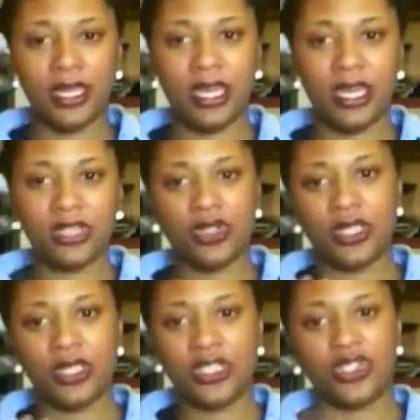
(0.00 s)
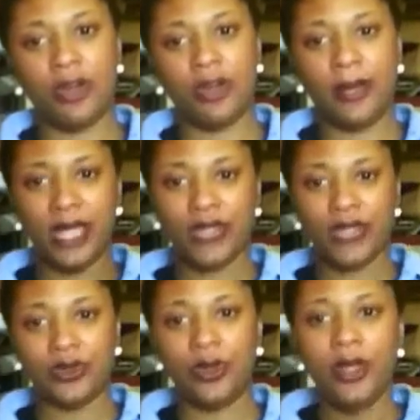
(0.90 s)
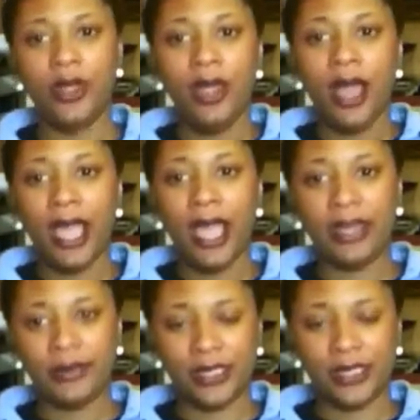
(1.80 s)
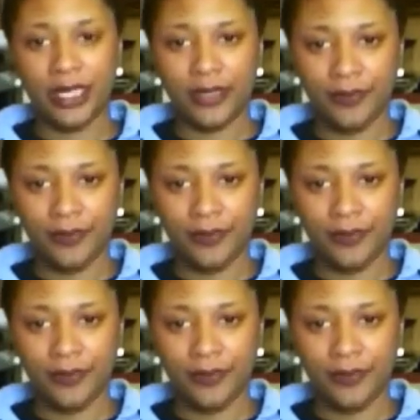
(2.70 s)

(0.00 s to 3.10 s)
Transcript: to kind of transition all my natural items in.